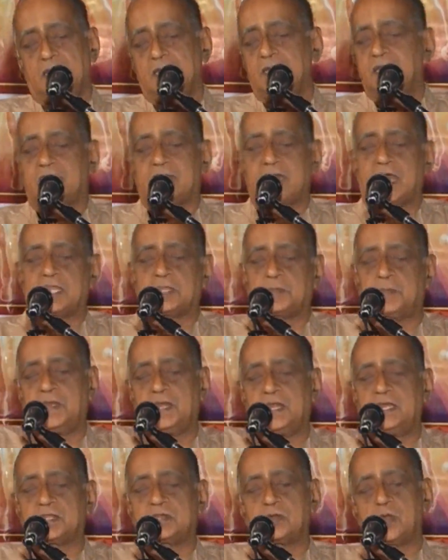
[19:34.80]

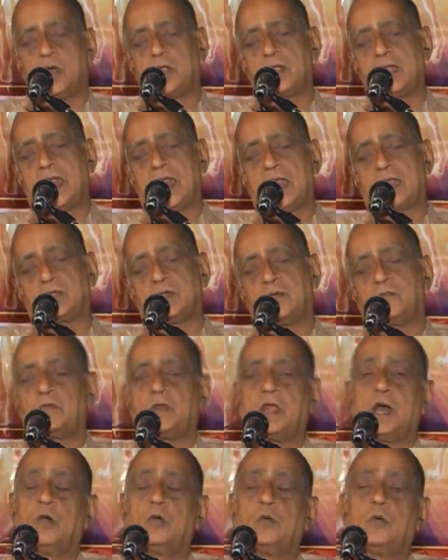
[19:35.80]
Detachment is not lack of
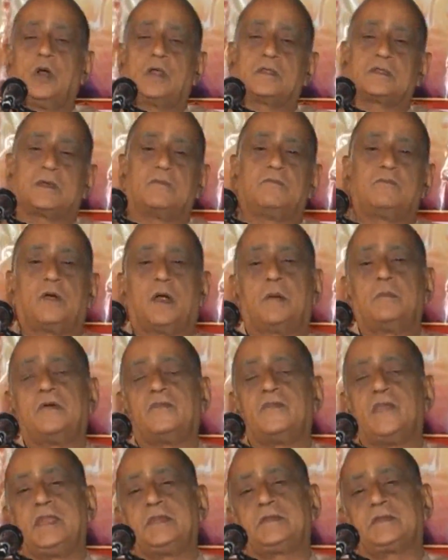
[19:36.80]
love or some form
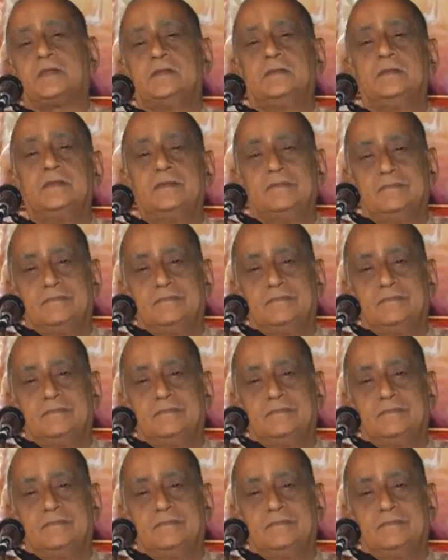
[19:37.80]
of hatred.